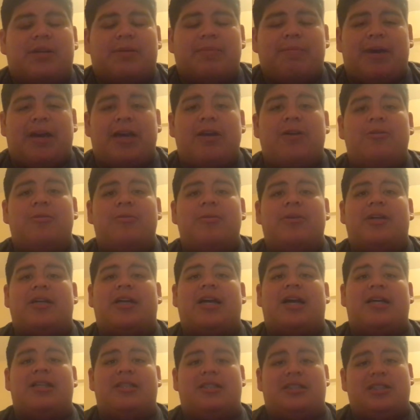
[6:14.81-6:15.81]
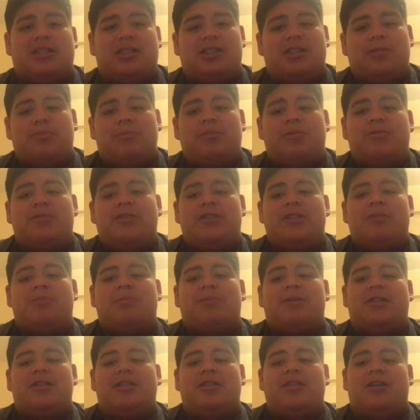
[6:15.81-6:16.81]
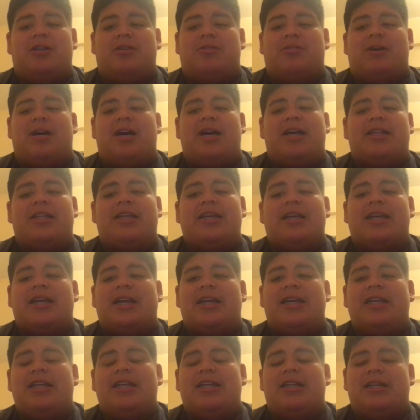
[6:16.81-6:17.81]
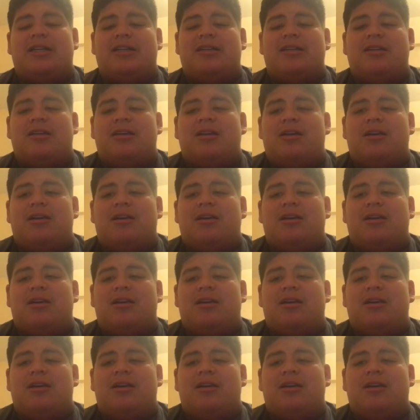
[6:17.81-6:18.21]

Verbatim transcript: my own Godzilla movies, but no, I think I need to